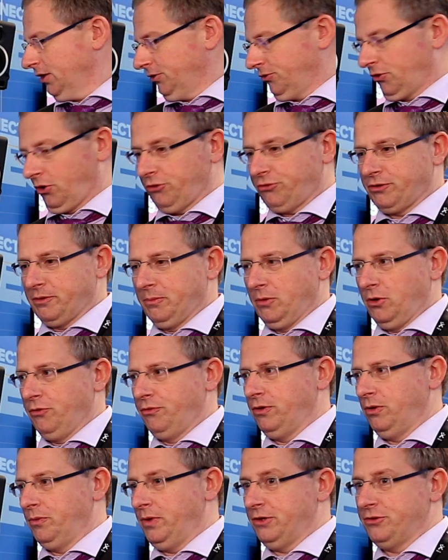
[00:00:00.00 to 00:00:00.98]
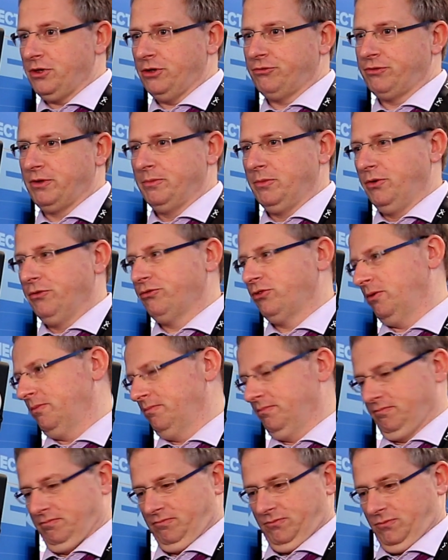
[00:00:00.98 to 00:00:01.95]
Noise removal will just remove
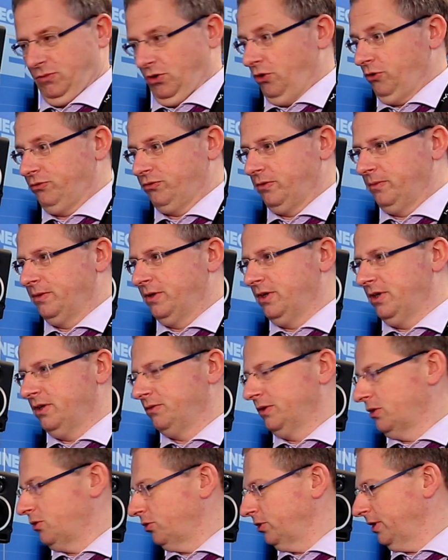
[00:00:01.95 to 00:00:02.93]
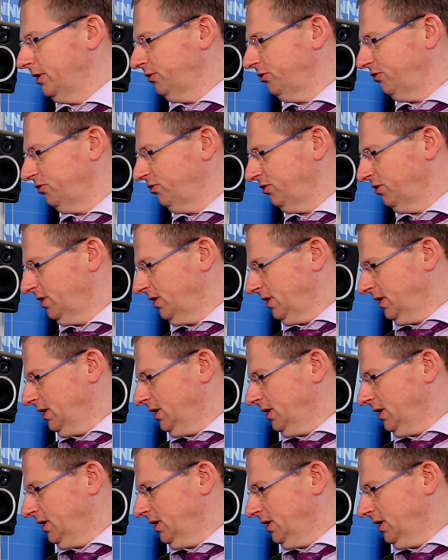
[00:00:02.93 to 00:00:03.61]
some noise from the recordings.